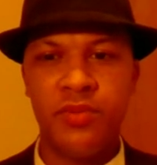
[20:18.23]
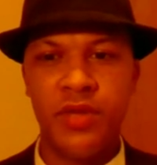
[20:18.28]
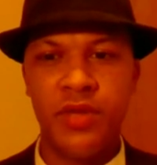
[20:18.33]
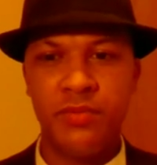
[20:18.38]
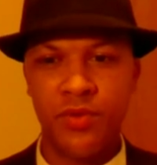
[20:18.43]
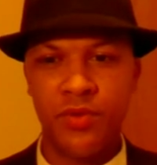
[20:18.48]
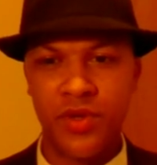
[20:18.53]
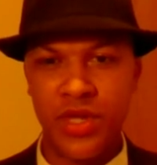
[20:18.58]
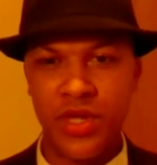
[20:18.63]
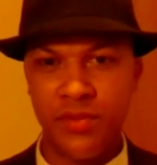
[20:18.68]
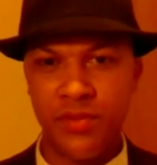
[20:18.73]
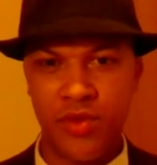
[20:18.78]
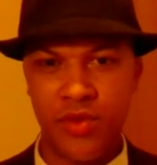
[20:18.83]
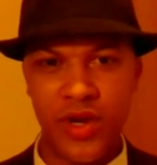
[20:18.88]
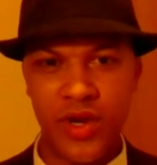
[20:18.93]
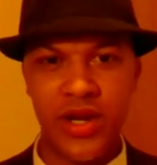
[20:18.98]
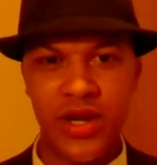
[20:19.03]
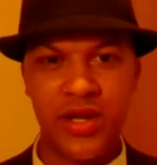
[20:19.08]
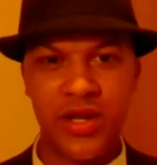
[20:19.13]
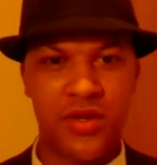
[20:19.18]
people keep
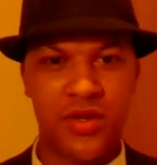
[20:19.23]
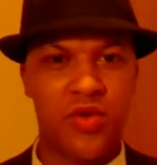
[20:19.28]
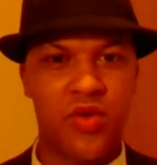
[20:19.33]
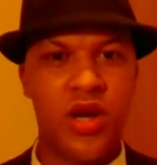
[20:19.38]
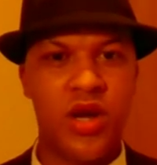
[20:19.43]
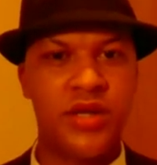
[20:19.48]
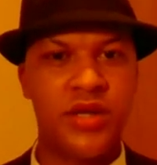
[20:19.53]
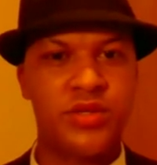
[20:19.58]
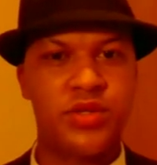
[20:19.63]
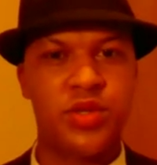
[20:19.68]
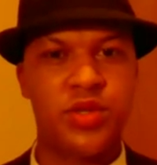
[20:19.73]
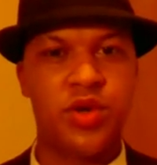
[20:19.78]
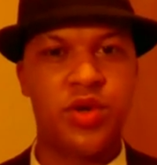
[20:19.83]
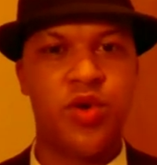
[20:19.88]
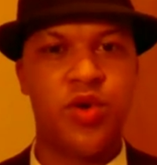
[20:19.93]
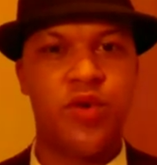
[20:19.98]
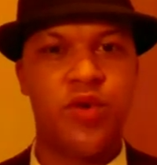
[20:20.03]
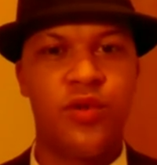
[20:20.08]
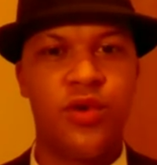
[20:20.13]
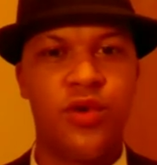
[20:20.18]
creating
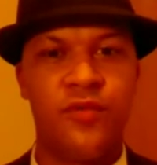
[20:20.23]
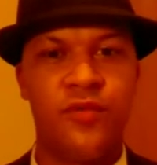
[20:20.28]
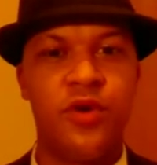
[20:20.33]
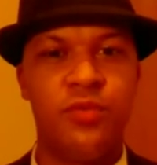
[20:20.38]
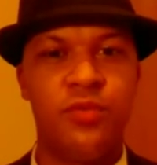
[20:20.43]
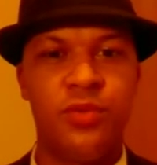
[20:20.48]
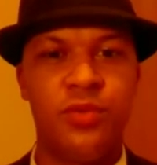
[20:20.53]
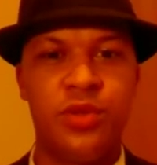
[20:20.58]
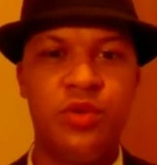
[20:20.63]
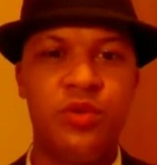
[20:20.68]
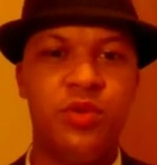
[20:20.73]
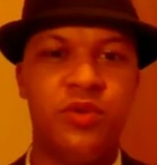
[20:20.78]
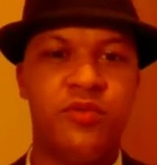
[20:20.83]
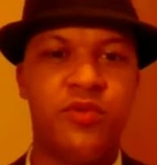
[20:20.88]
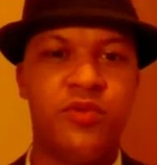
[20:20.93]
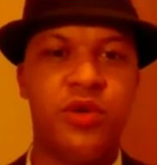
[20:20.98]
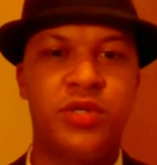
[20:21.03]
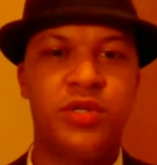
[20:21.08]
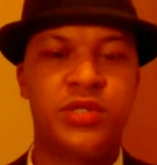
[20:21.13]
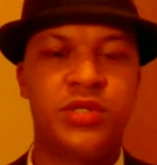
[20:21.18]
crossover film
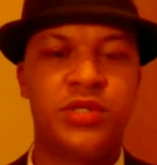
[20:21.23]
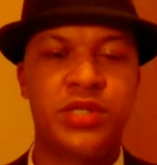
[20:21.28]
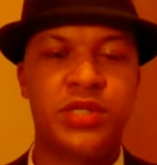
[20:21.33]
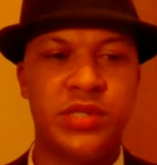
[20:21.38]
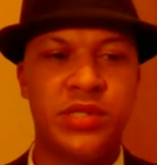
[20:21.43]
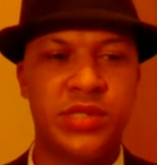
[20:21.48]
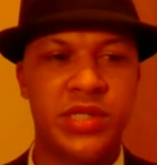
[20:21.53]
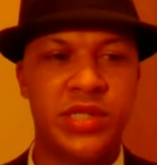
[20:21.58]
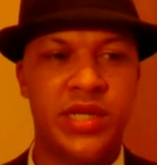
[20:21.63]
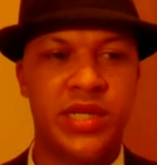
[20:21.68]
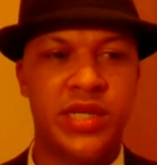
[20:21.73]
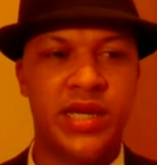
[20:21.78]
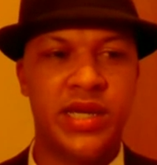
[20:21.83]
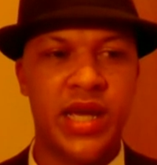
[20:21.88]
universes,